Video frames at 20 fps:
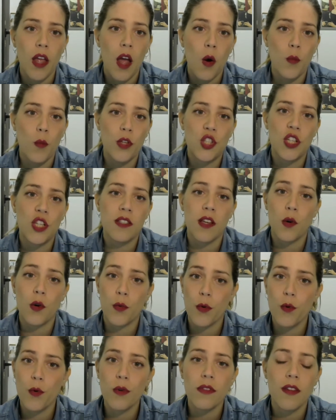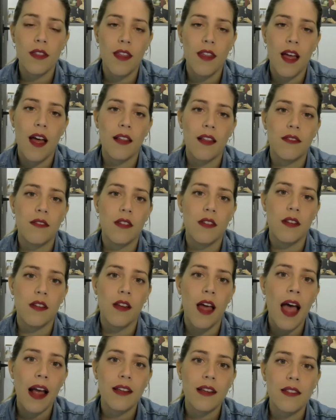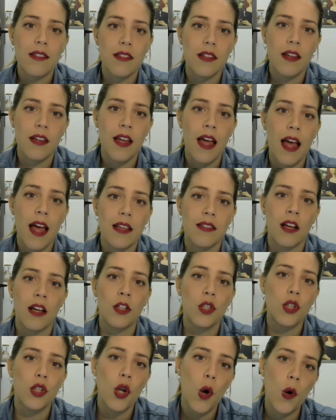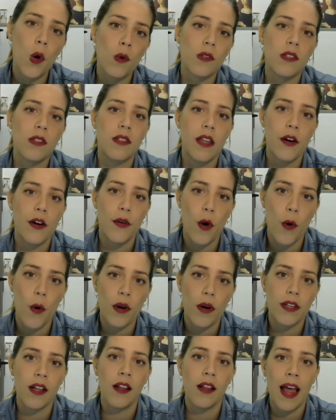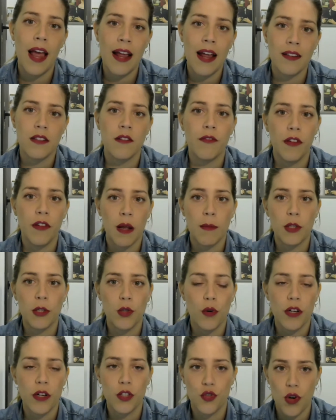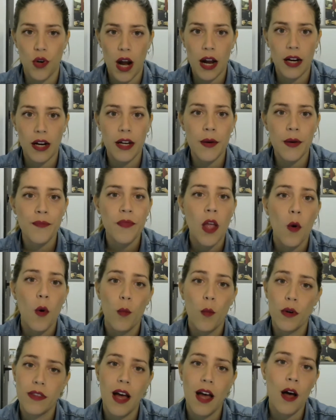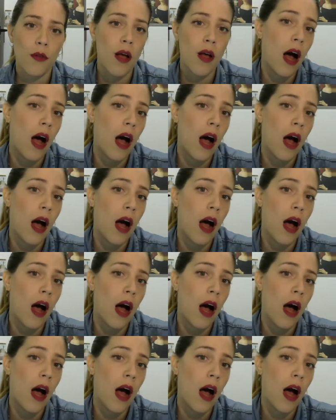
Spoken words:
which is a root that acts as a non-steroidal anti-inflammatory drug without,